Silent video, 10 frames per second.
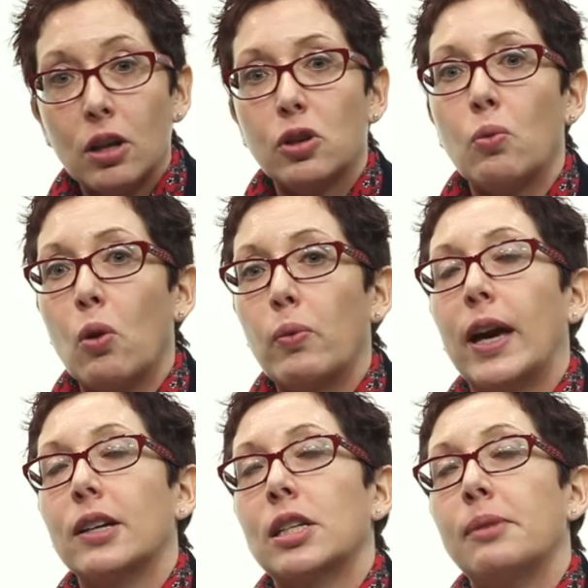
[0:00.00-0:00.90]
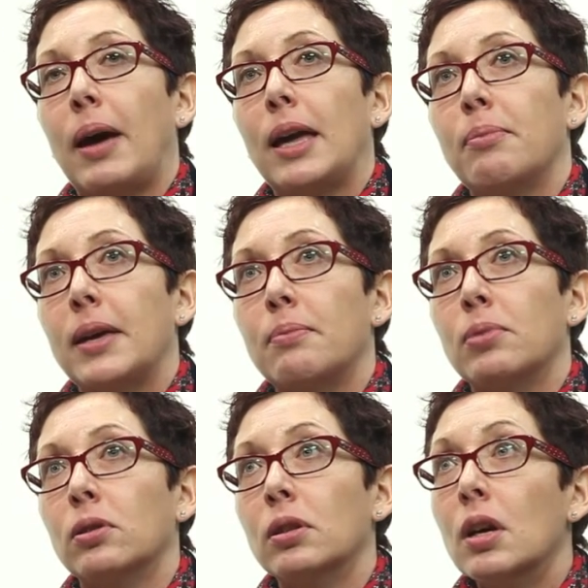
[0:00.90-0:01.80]
so what we actually pay
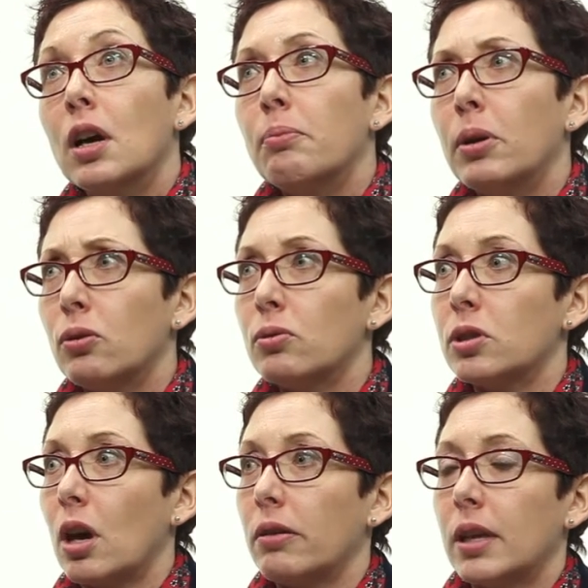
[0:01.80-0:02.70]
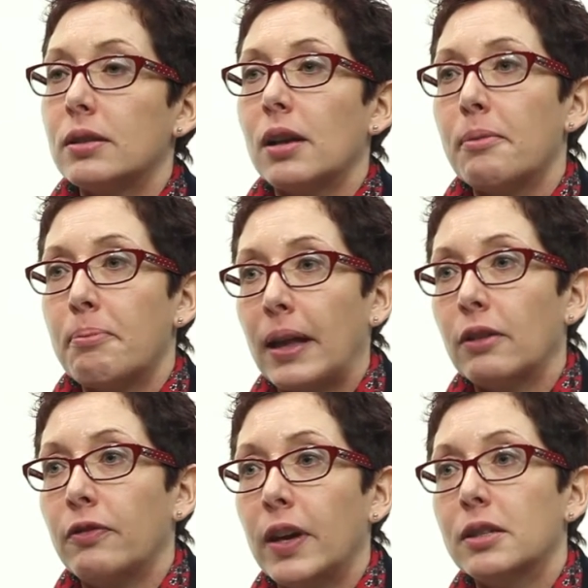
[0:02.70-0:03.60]
people, but also things like
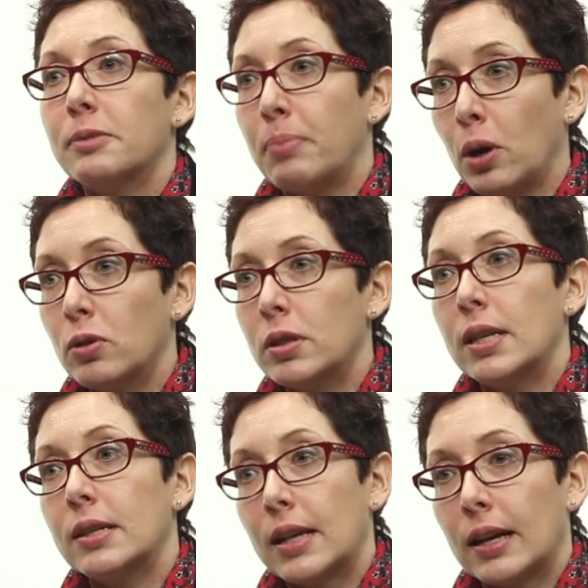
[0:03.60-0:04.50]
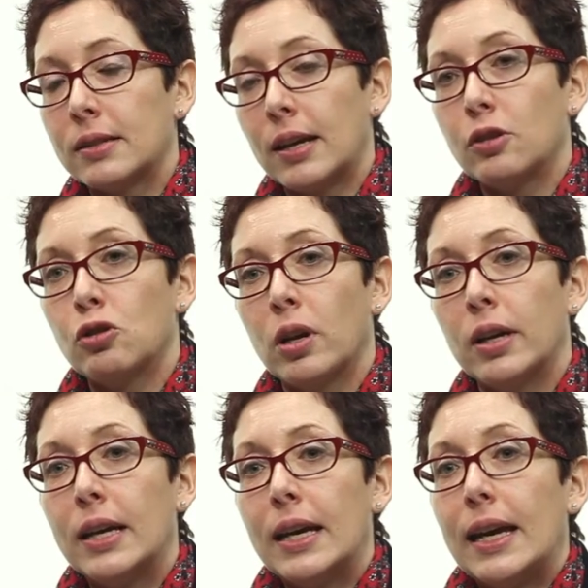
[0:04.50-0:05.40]
benefits, bonuses, etc.
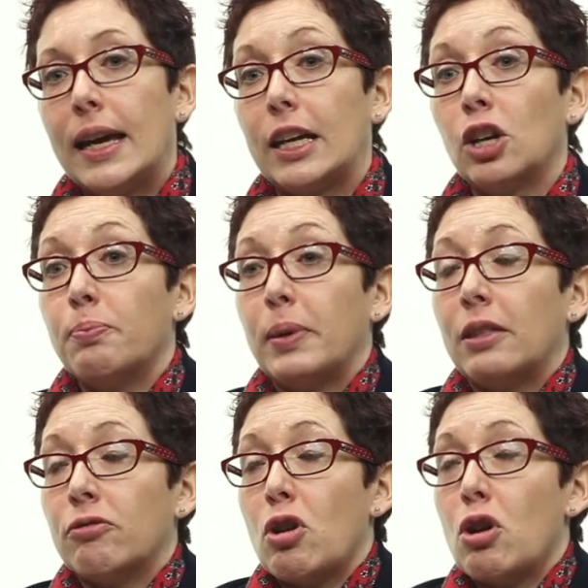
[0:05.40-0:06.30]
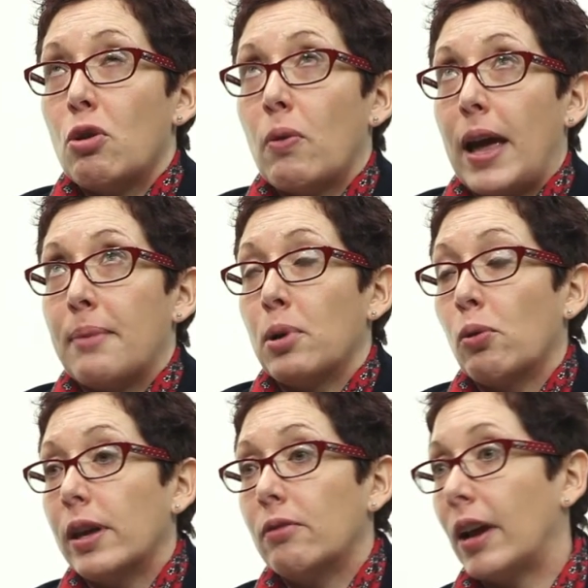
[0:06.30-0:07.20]
It could be through
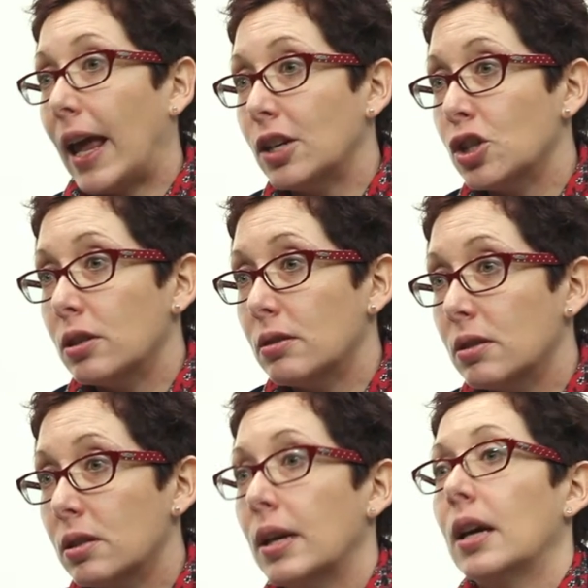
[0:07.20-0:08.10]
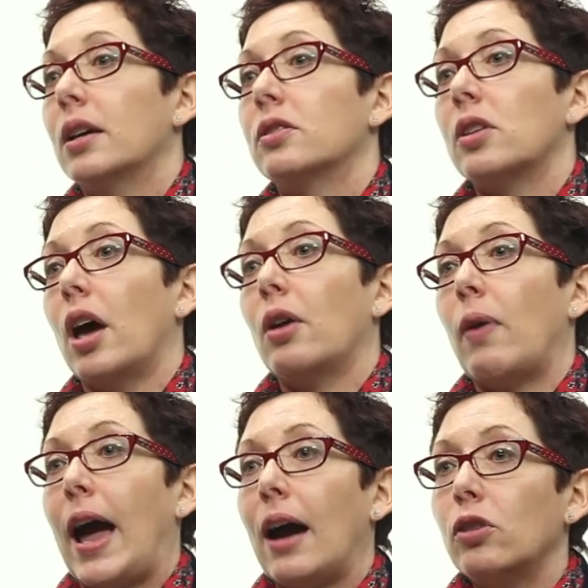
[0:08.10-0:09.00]
employee relations, so how